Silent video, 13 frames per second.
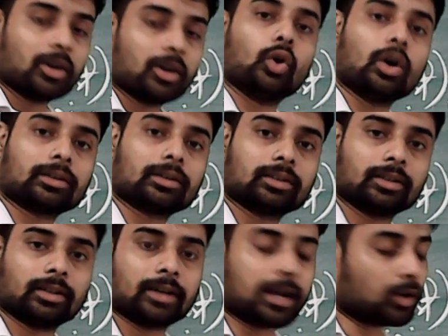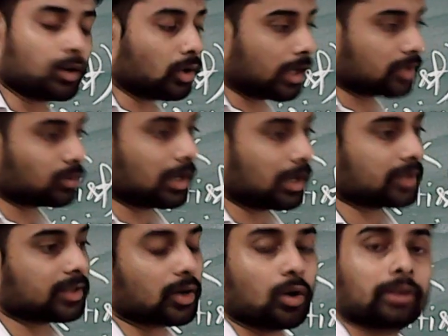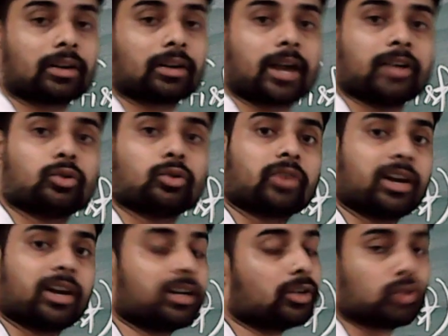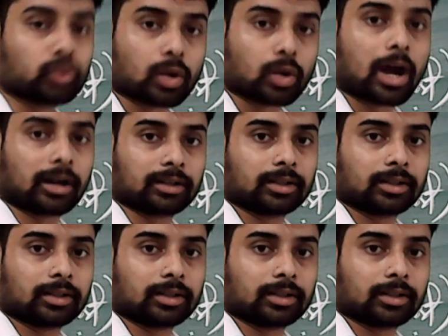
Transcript: got uh, and as well as they got the right to trade in Surat